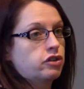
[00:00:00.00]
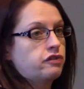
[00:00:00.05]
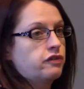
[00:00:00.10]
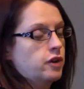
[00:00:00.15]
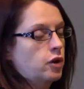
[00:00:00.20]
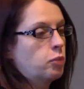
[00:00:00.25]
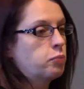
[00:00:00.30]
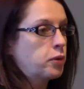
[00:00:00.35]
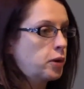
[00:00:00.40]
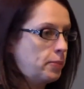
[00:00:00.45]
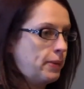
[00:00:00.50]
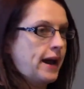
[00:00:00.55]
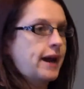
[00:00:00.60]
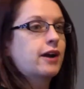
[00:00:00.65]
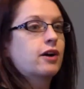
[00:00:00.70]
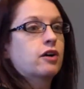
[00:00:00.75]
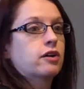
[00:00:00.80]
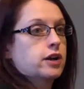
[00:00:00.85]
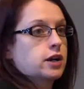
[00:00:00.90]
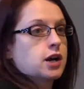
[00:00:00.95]
To feel
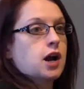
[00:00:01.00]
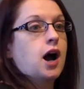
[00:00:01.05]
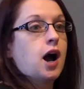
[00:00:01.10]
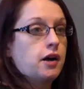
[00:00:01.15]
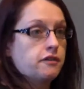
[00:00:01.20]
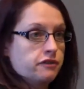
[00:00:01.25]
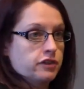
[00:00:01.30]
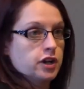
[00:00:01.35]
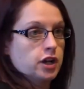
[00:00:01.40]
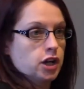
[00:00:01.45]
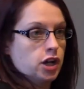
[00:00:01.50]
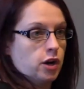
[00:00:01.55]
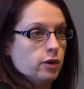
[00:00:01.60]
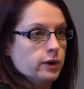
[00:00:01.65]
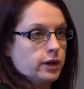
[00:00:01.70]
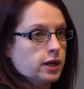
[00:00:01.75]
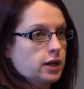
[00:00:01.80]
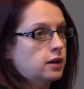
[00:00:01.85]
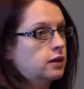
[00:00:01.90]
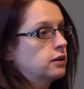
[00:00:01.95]
prepared and confident
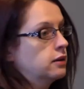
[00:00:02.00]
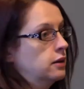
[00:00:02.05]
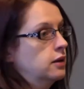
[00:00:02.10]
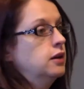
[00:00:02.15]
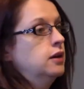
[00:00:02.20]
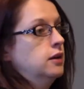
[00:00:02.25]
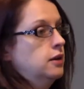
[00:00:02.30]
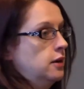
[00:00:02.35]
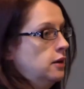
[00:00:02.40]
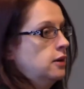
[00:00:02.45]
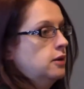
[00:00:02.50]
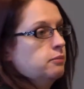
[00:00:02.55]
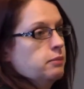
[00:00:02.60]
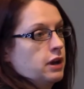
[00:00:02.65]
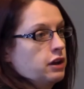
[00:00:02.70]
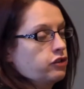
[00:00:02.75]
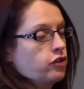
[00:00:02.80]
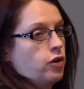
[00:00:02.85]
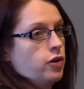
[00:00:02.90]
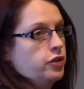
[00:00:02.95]
going in
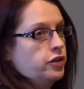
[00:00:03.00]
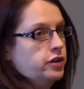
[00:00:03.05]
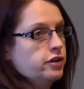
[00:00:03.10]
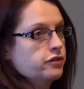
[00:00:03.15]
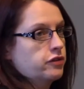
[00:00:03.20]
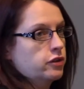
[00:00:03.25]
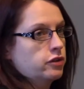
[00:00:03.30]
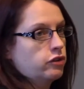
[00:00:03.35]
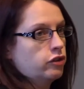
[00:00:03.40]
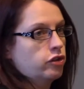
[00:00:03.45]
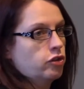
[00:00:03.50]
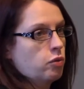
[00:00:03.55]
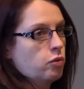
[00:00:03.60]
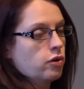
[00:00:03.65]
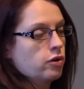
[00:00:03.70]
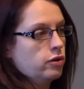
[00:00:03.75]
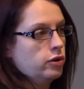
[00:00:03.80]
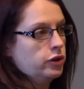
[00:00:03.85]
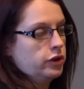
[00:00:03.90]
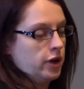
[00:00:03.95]
makes all the difference in the
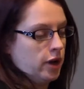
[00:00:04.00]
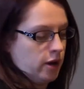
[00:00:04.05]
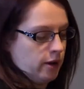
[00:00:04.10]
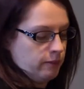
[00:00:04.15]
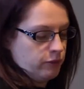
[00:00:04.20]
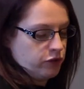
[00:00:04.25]
world.